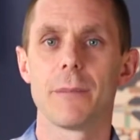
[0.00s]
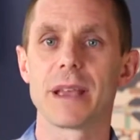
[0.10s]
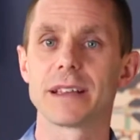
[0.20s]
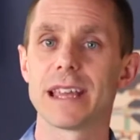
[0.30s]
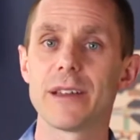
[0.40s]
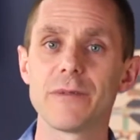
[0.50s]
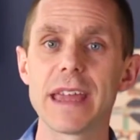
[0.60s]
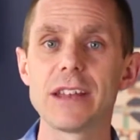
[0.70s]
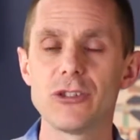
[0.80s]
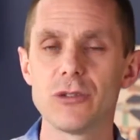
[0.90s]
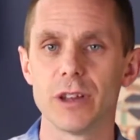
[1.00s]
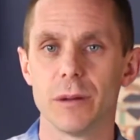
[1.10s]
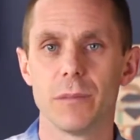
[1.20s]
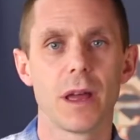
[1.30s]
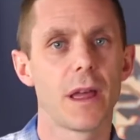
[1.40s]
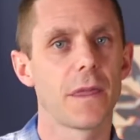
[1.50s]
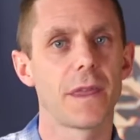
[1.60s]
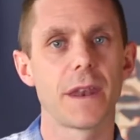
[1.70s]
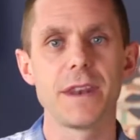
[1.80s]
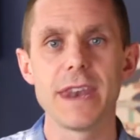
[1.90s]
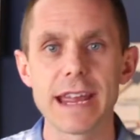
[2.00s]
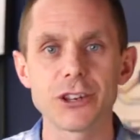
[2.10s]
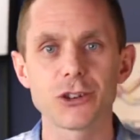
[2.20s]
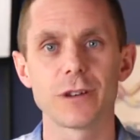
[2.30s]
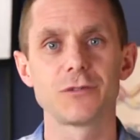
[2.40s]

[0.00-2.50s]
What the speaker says: Because if they do them, the nature